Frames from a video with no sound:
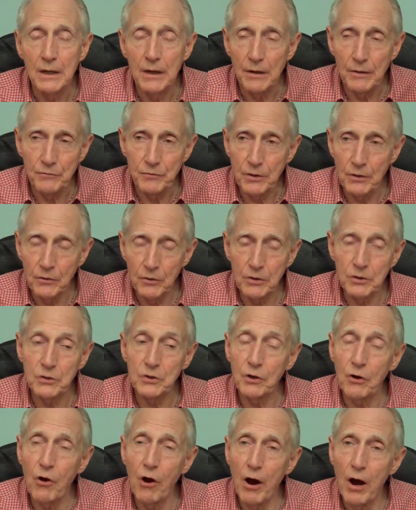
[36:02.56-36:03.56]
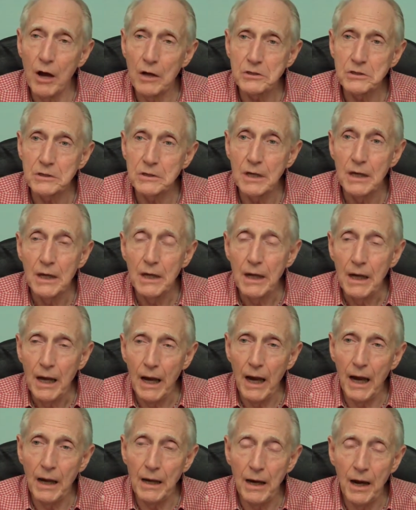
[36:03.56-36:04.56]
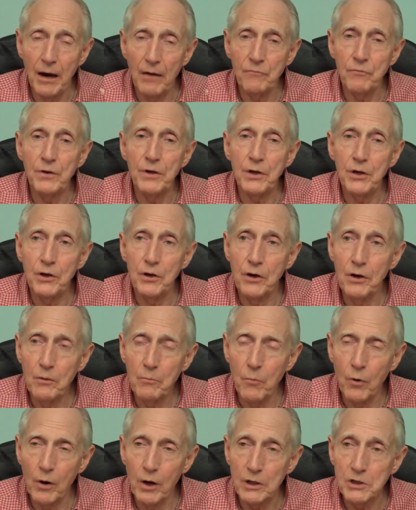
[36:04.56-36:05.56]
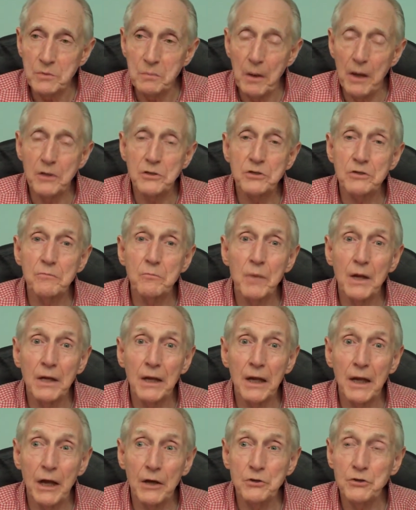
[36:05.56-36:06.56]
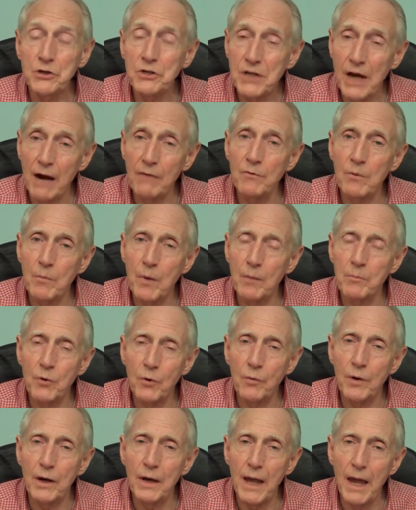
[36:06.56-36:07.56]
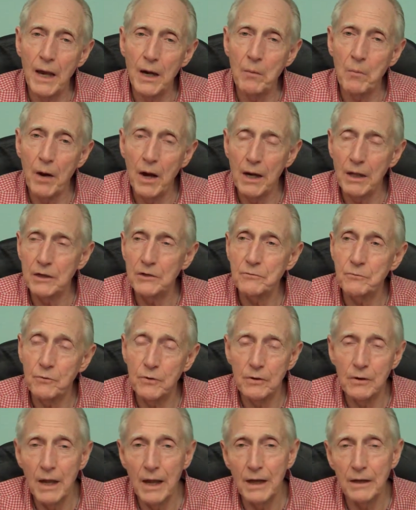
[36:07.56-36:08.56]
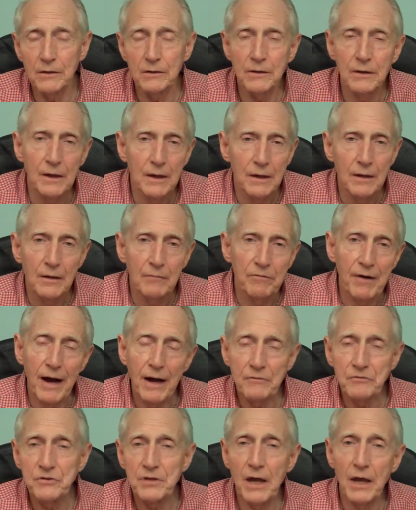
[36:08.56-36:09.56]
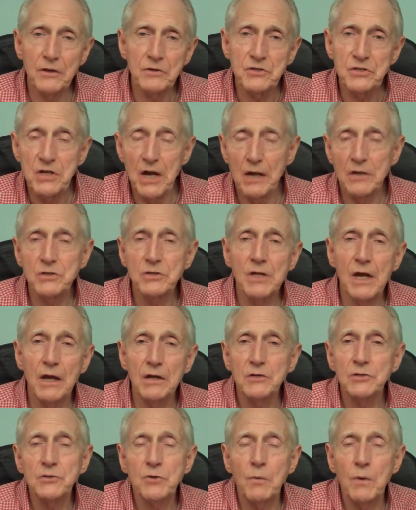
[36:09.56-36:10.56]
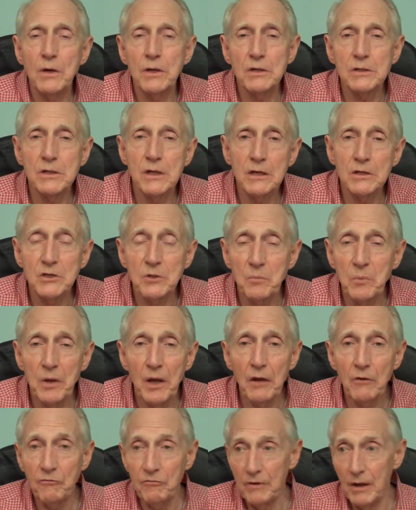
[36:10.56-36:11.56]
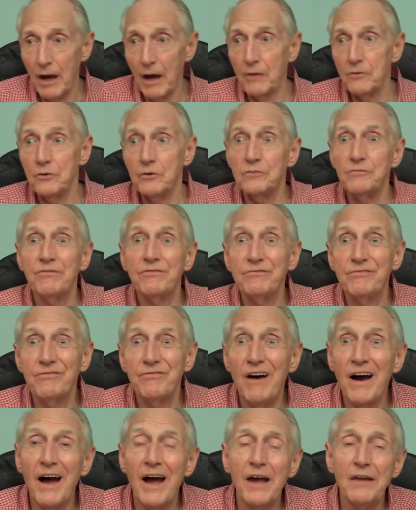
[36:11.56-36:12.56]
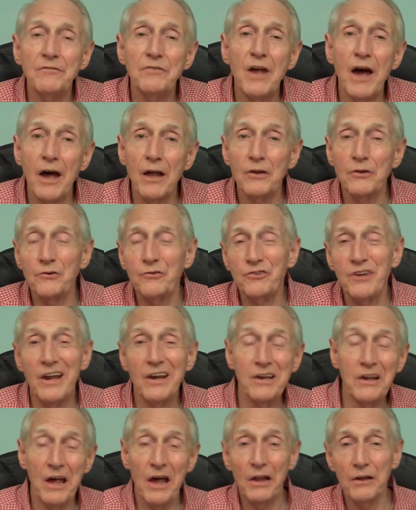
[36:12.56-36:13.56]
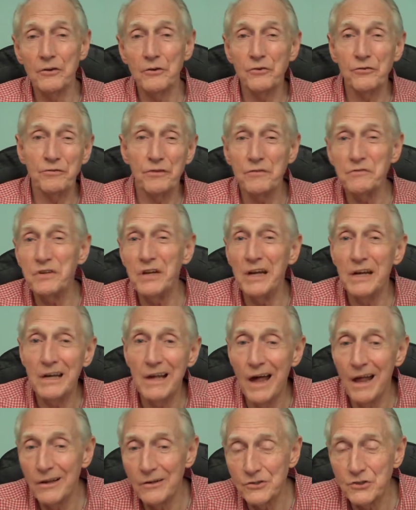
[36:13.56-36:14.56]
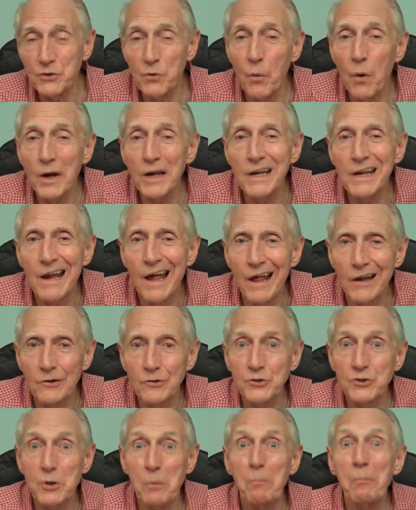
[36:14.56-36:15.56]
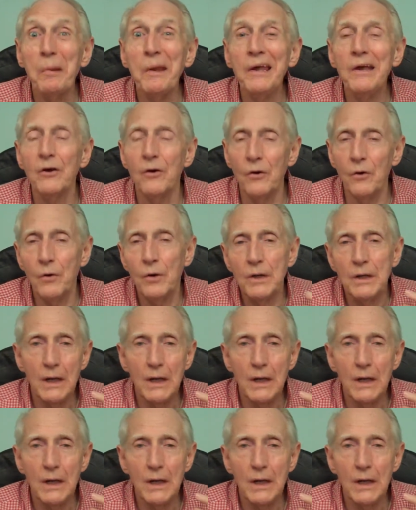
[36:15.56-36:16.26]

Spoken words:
If you look at the cost, and every year more expensive medications. I remember when antibiotics were like 5 cents, 10 cents, 20 cents a piece. Now they're $5, $10, $15, $20 a pill.